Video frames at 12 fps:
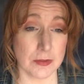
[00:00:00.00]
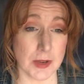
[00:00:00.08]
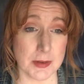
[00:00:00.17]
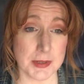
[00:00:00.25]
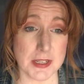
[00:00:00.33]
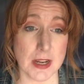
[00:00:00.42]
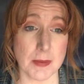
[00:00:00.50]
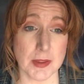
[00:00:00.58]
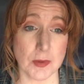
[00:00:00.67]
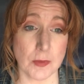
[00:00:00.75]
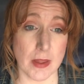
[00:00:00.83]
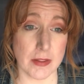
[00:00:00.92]
Why do we talk about
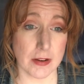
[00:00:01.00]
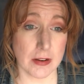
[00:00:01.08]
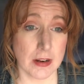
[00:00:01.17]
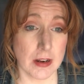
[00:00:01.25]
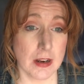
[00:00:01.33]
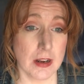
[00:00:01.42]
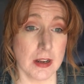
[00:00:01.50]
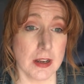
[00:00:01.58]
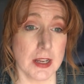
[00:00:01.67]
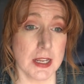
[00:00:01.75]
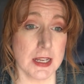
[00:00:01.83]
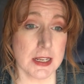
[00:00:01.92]
the weather?
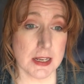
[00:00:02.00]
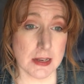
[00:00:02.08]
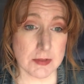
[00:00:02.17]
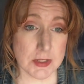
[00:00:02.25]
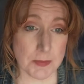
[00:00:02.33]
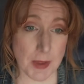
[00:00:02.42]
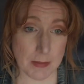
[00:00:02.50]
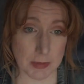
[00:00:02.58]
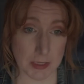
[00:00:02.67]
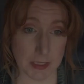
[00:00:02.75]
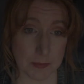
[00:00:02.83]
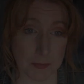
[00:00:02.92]
Now I'm just babbling.